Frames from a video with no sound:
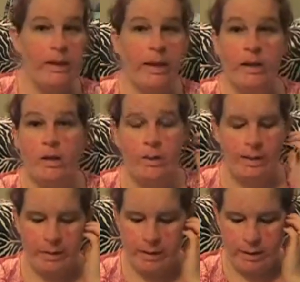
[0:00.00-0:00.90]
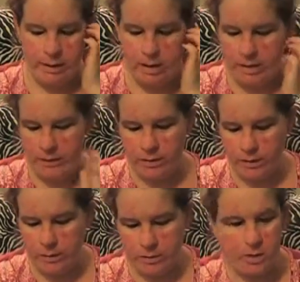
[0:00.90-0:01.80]
I don't know why I buy things that I have no
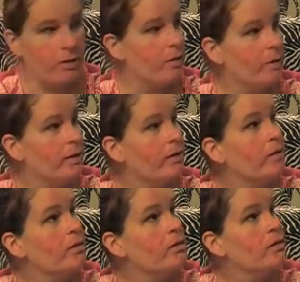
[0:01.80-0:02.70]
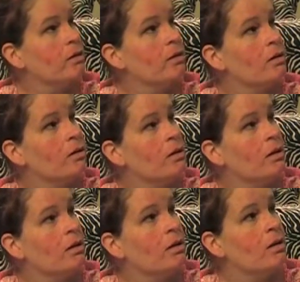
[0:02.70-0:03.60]
clue what I'm going to do with.
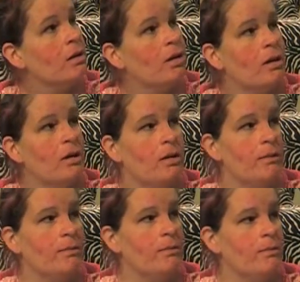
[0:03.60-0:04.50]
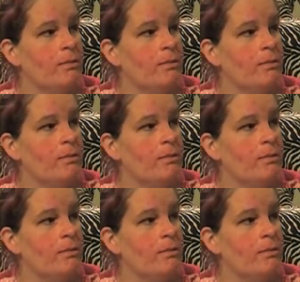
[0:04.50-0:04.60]
Um,